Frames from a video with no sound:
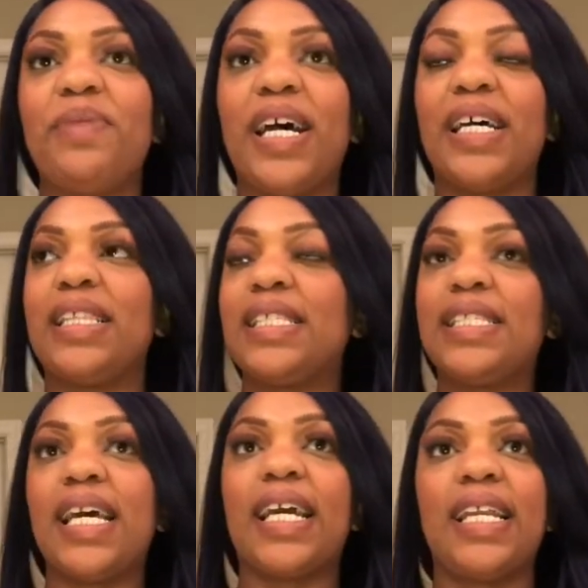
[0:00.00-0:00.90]
But the
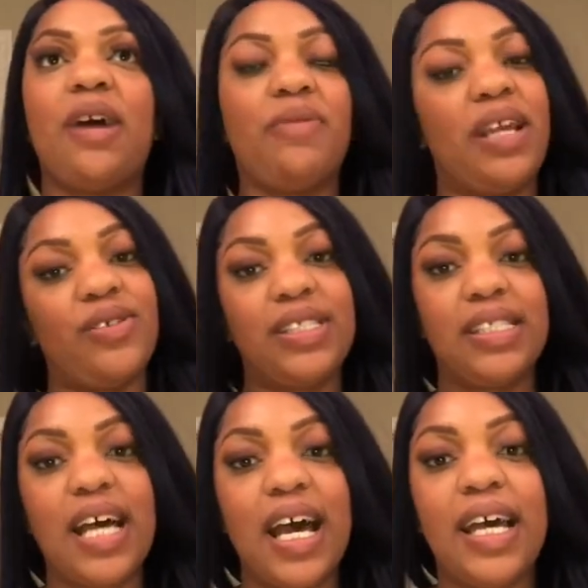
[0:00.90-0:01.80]
second I went
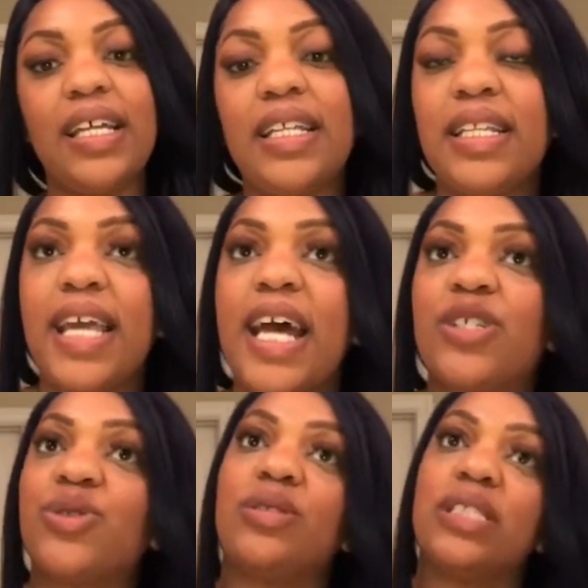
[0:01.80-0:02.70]
outside in the
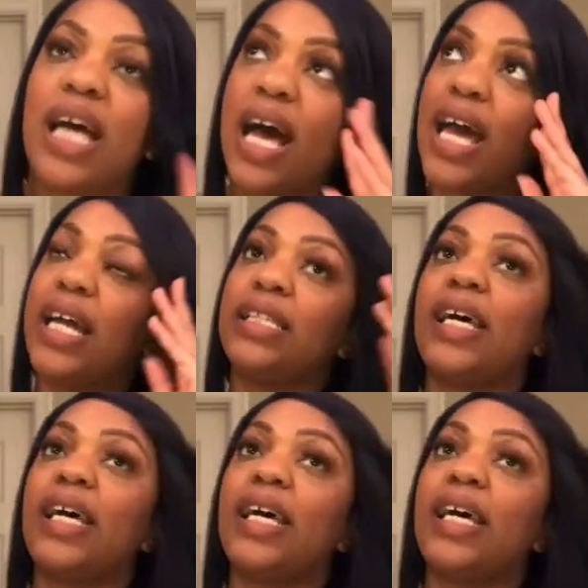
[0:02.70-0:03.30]
natural light,